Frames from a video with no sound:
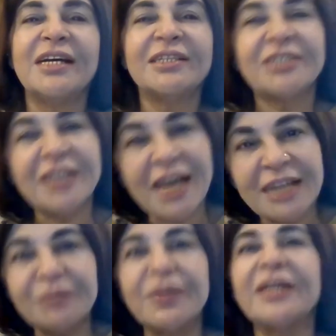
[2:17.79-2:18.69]
She
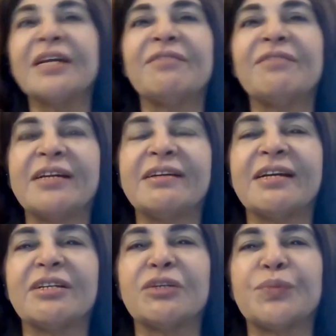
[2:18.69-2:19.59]
has been invited
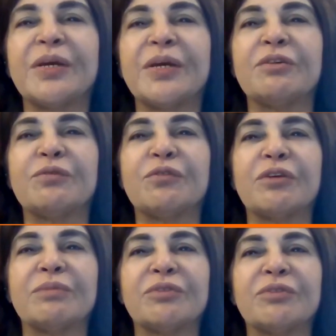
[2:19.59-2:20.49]
as a speaker to
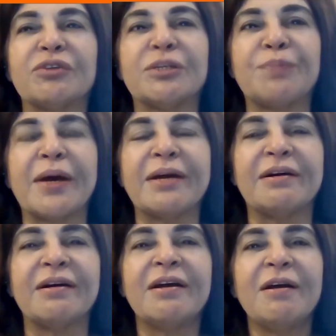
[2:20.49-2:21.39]
forums to
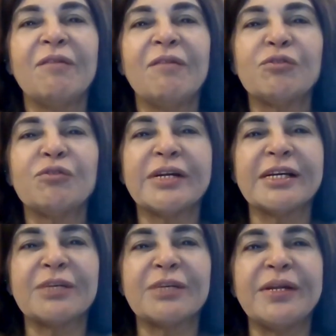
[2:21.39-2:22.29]
inspire through her
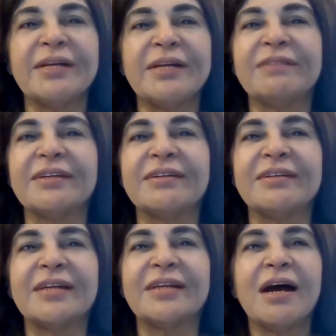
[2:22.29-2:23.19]
experiences,